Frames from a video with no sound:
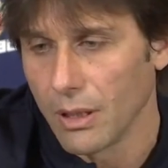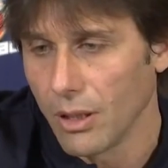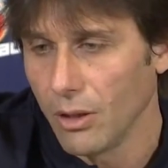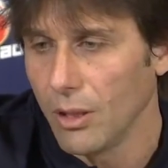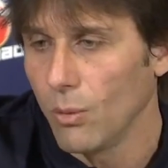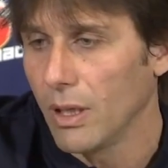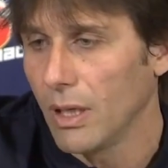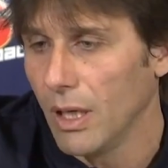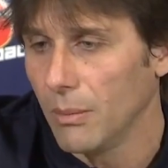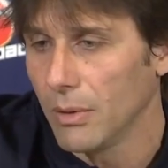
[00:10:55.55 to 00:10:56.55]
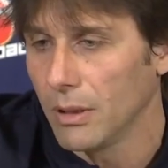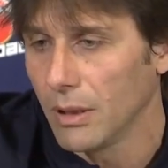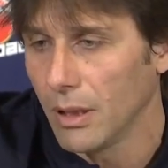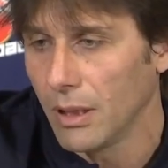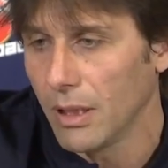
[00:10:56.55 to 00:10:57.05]
only one game
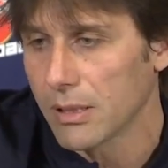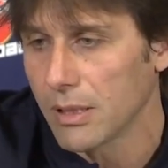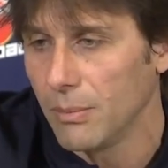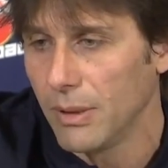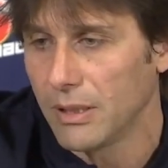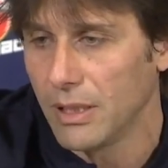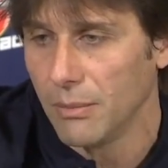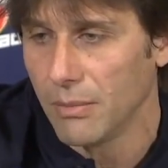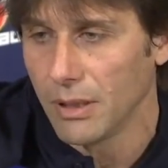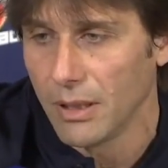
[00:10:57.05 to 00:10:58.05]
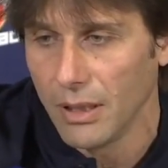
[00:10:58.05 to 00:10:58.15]
against a big team,